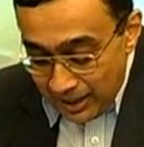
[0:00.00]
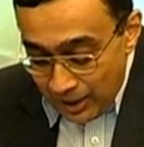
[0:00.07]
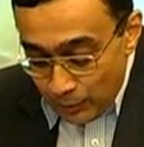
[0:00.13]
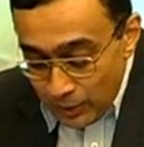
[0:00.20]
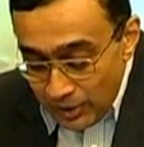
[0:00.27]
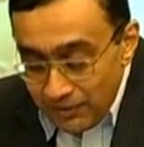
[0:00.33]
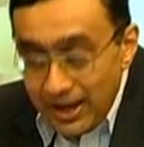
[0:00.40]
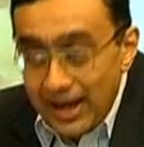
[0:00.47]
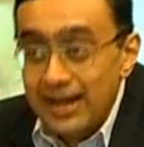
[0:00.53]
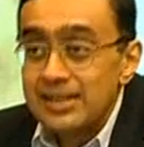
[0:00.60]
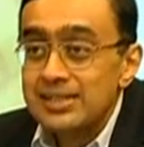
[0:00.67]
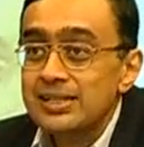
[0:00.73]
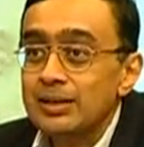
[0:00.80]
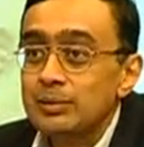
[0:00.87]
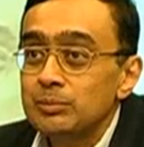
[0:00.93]
We have had
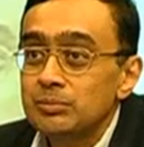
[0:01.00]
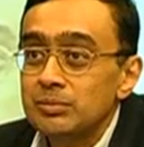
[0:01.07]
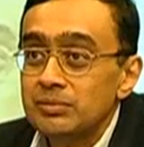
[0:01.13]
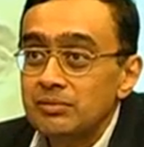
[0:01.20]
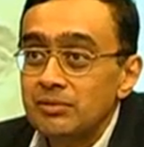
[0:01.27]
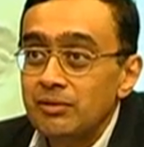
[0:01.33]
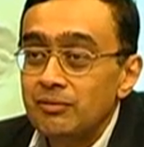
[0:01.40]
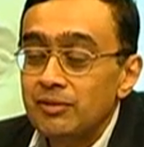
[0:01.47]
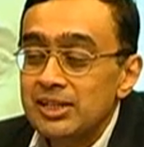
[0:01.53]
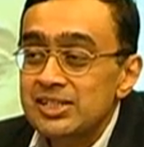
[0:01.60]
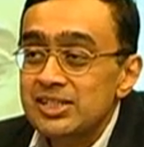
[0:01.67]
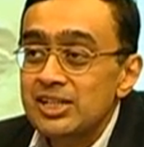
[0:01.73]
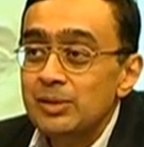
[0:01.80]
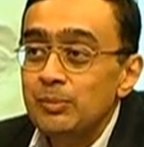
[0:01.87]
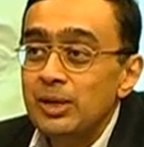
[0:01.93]
some
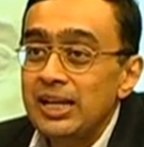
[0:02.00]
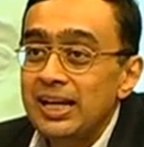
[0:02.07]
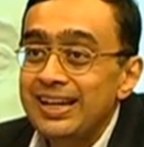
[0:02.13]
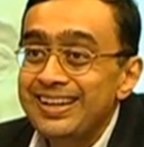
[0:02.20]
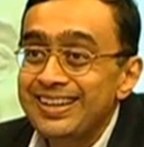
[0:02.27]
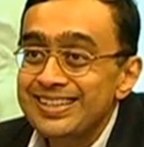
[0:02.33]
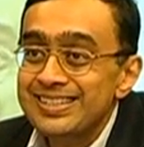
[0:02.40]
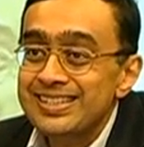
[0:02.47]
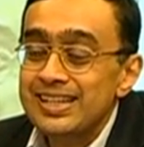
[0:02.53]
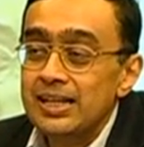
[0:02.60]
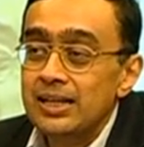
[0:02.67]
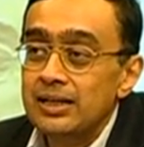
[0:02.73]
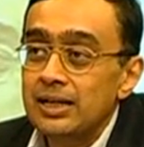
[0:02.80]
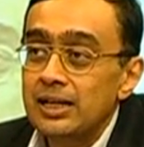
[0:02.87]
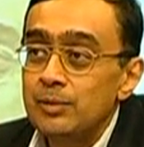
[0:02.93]
extremely
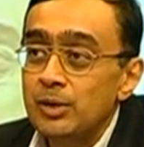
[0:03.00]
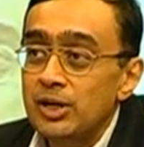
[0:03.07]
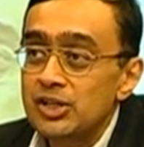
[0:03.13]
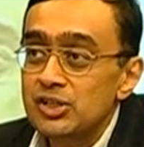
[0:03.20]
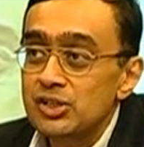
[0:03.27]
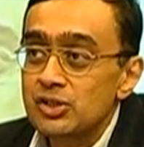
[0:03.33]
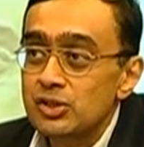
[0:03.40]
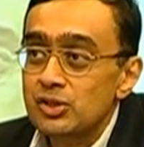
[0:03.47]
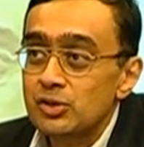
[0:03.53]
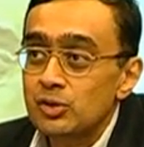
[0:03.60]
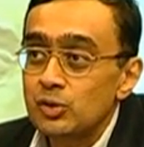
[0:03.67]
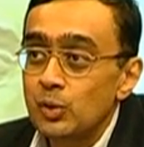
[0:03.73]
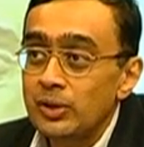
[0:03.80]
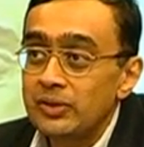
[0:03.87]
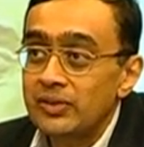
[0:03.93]
interesting deliberations
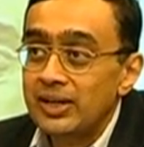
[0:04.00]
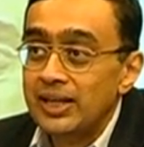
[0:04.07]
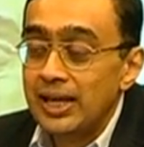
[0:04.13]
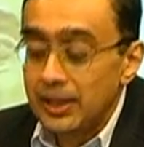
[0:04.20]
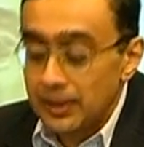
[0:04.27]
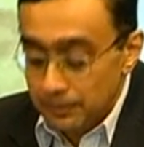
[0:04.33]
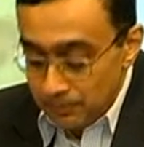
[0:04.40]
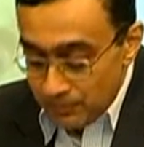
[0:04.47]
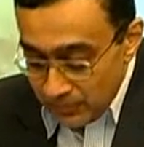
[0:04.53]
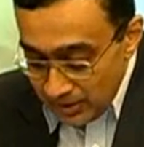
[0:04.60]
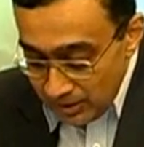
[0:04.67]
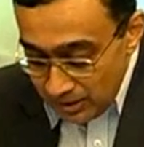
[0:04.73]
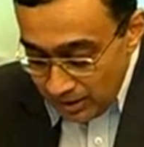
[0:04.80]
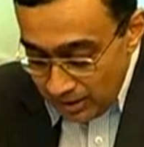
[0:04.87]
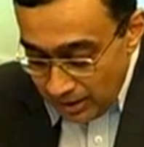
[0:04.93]
during the day,
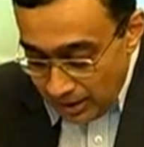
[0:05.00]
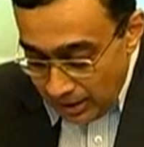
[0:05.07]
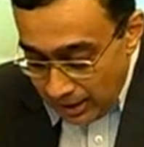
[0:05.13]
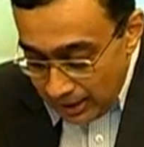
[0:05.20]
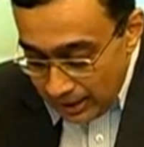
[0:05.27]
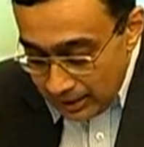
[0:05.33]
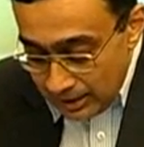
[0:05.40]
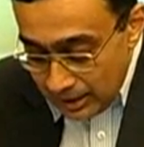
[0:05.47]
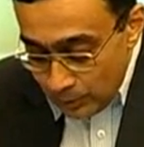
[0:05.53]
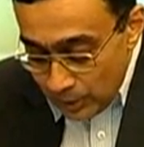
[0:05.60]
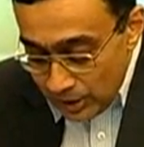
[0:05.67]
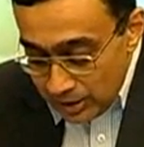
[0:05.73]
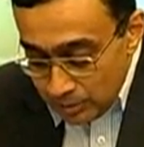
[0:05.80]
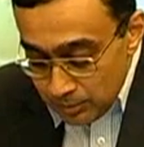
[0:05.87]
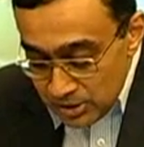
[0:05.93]
and I
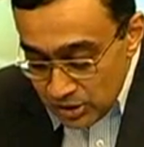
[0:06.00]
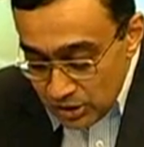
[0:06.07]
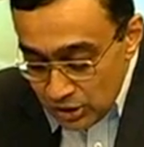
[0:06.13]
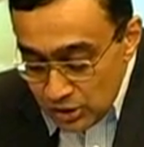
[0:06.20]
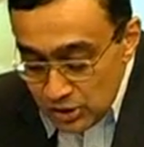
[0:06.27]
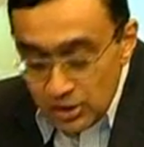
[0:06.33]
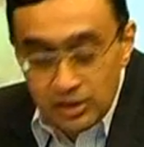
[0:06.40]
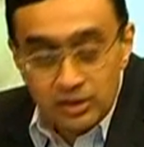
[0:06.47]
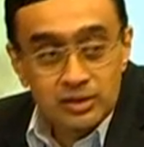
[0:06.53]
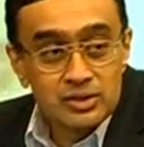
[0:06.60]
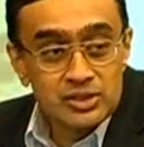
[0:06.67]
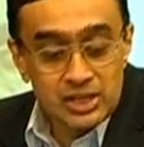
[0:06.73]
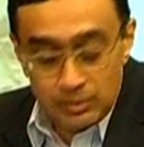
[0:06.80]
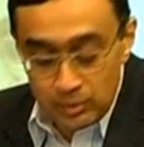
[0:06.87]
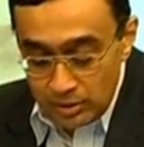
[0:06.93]
welcome Mr. Krishnan,
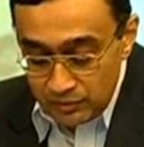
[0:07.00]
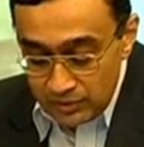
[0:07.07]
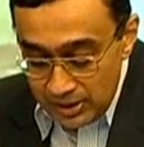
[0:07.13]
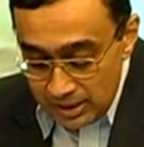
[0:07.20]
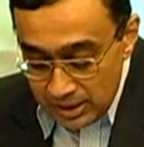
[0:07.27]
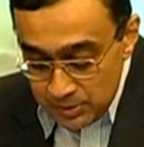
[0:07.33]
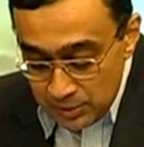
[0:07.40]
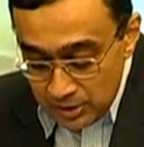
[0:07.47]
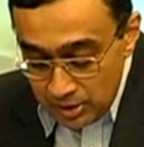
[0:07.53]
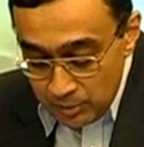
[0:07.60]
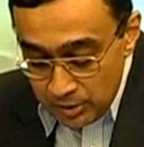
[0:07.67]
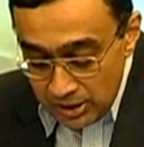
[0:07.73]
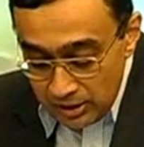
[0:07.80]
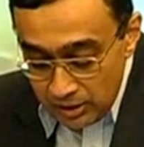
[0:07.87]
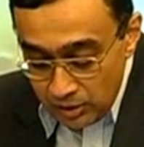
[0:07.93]
Chairman of the Expert
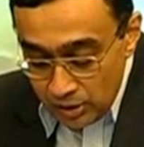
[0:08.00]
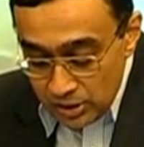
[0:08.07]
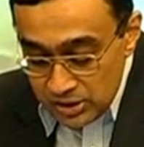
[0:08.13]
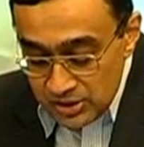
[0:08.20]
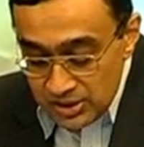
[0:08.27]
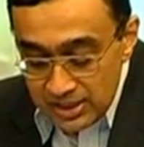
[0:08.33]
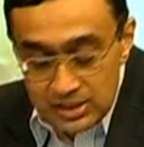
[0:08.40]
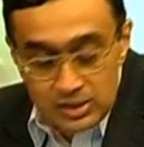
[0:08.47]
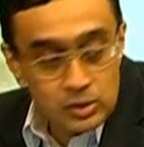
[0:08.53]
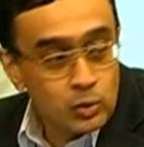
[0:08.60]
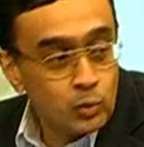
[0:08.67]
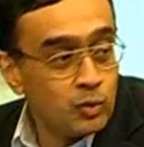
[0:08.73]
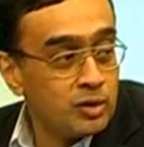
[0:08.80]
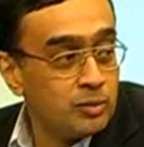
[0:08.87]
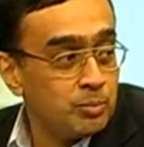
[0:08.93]
Committee on Logistics,
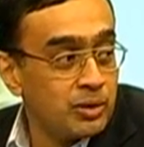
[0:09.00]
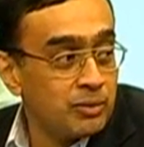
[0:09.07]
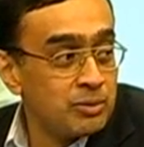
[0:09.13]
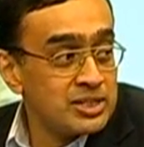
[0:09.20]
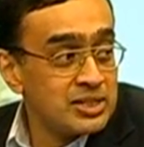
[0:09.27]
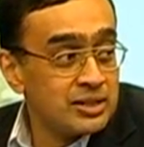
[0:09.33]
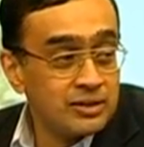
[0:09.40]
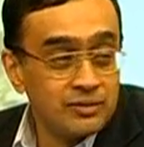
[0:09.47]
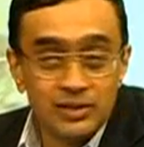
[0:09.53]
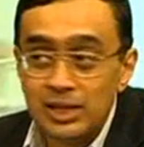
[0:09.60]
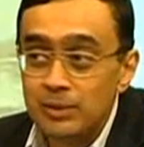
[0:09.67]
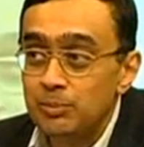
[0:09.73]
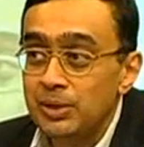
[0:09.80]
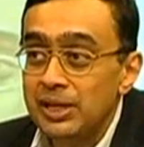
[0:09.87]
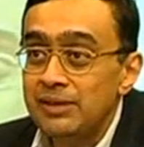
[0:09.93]
who will present a very
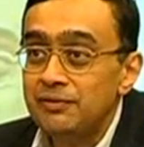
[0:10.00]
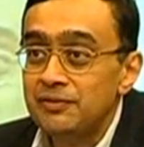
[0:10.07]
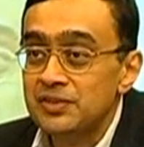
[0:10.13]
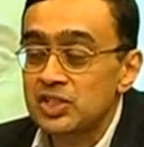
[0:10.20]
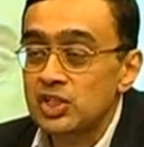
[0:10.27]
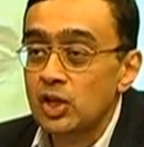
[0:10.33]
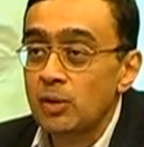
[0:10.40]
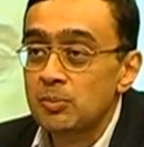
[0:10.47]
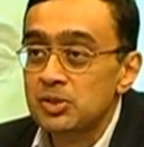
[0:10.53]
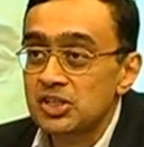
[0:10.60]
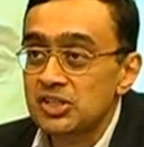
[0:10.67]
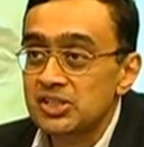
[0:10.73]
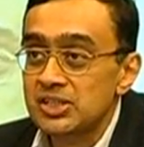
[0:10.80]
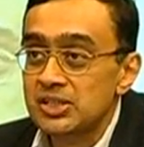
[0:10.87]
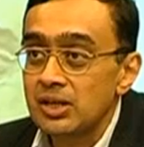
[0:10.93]
brief
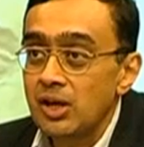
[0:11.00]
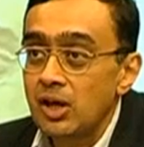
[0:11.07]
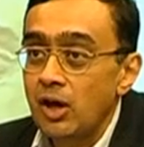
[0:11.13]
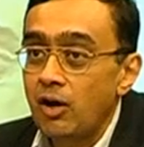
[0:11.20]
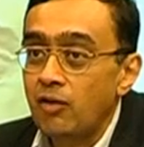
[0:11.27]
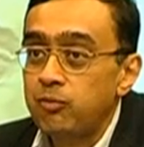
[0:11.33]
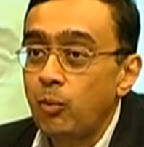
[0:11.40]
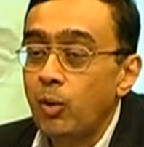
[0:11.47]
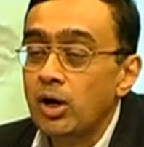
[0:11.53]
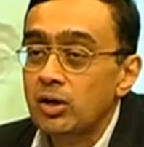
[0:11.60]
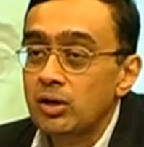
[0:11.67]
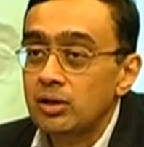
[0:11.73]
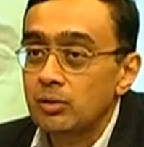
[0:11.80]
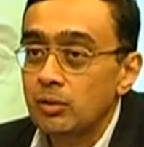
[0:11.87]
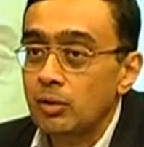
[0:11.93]
synopsis of what
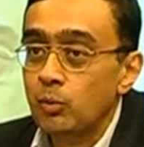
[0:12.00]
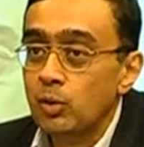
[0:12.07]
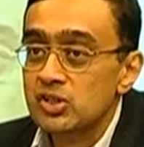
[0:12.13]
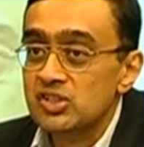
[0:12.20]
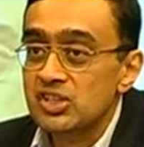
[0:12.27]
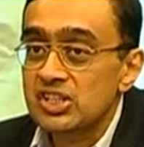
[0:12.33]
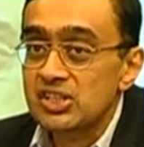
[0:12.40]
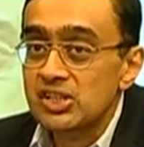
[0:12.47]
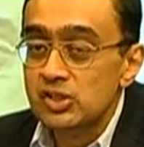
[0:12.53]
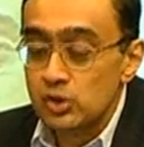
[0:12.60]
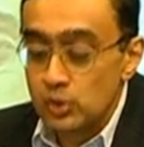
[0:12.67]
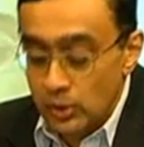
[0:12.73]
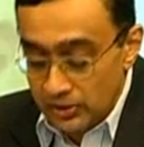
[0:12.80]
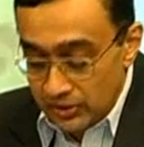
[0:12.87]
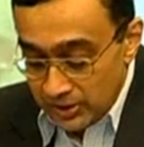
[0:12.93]
was discussed
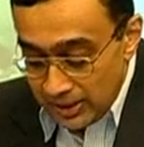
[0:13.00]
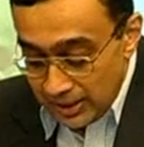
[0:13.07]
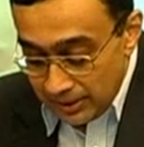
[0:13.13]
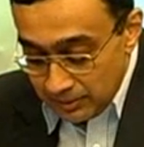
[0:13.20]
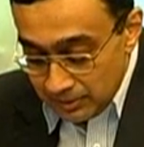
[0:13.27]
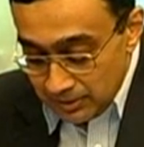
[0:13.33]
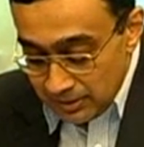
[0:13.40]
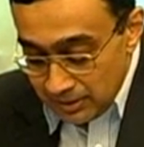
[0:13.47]
during the day